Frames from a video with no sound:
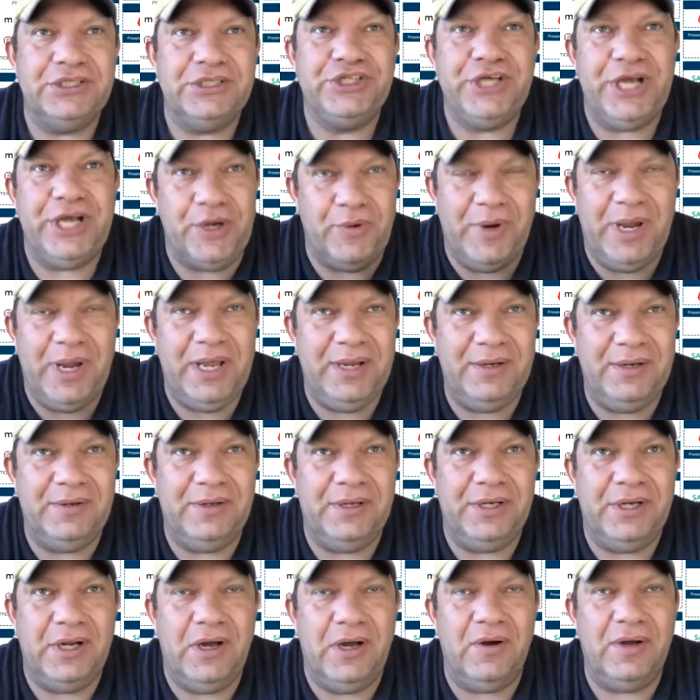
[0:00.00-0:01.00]
generate
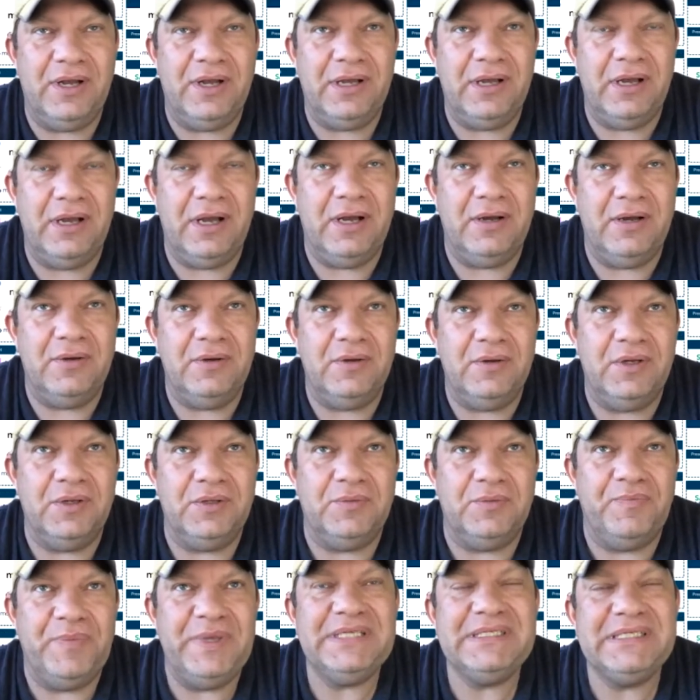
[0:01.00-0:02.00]

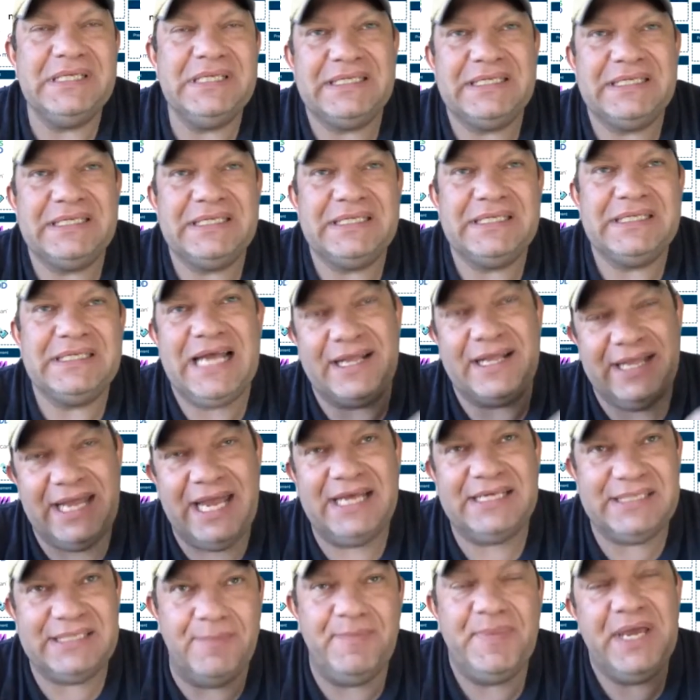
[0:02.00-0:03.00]
business at the
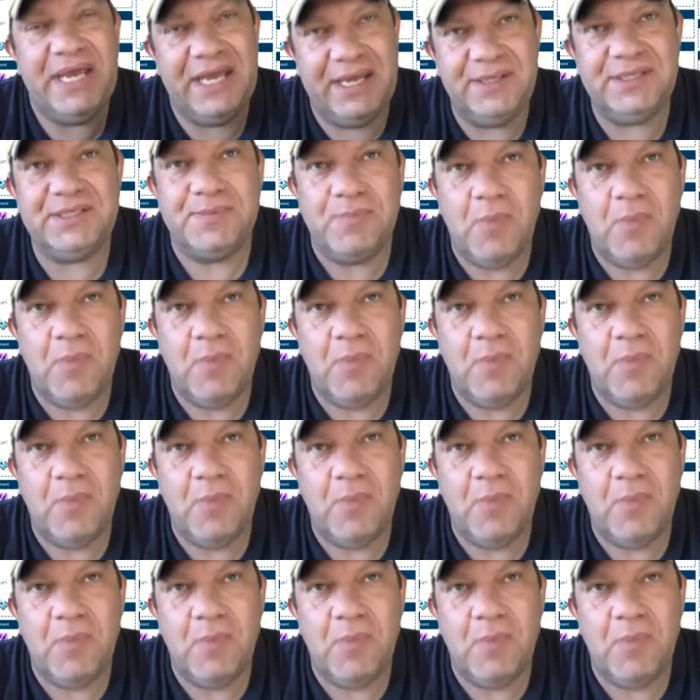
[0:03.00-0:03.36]
SMB